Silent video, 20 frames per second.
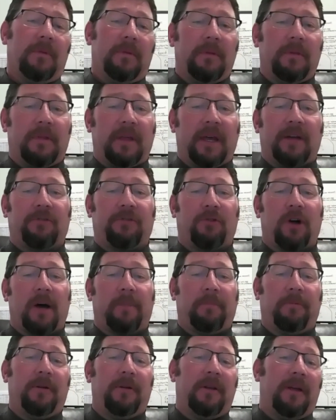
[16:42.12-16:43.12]
that
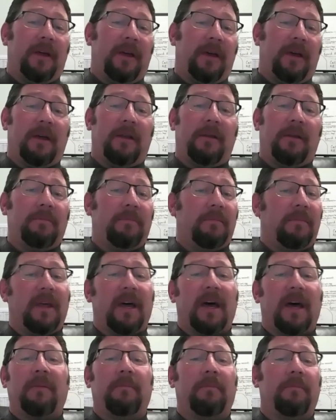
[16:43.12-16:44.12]
droplet and
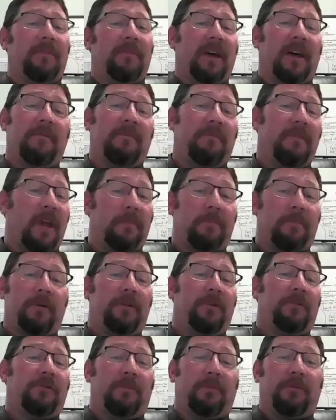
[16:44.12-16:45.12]
that that vapor
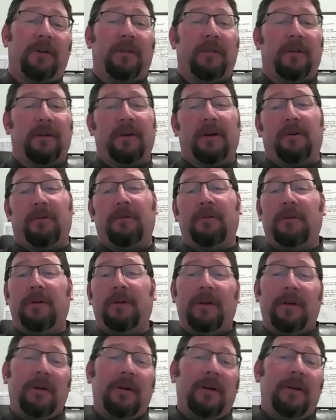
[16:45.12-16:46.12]
that you're breathing out.
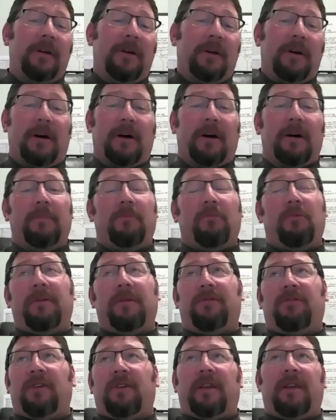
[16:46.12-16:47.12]
Uh,
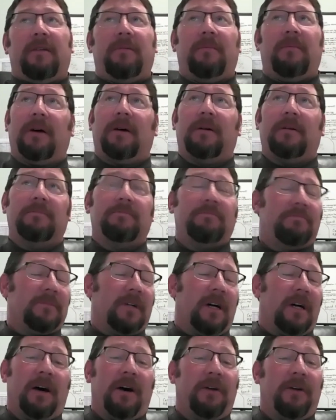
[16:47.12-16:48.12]
we've said it
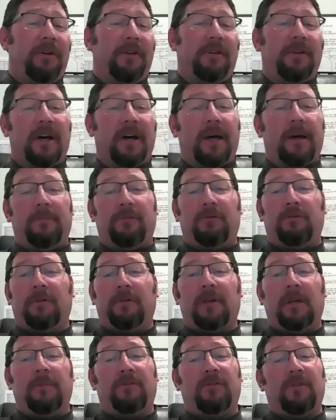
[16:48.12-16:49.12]
a hundred times. We'll
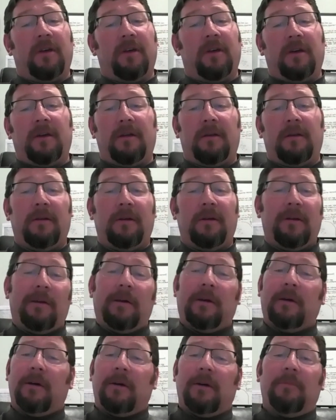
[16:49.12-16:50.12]
keep saying it.
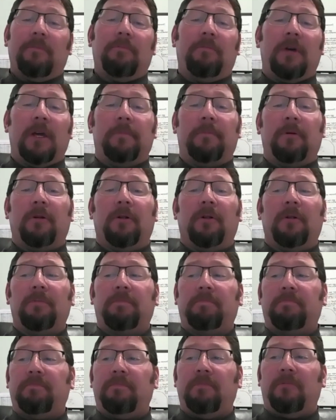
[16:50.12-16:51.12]

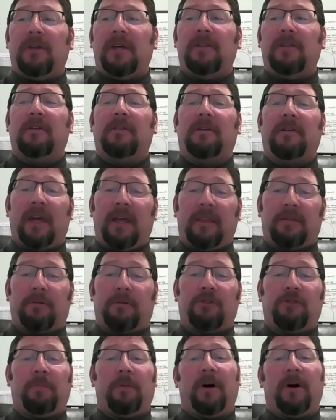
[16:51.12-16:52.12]
People need to take the
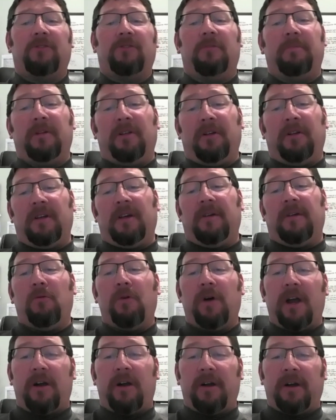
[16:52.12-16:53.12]
responsibility of
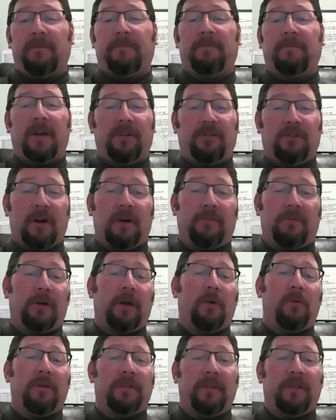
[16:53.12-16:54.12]
wearing a face
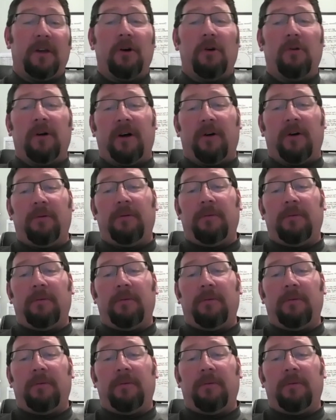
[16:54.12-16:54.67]
covering when they go out.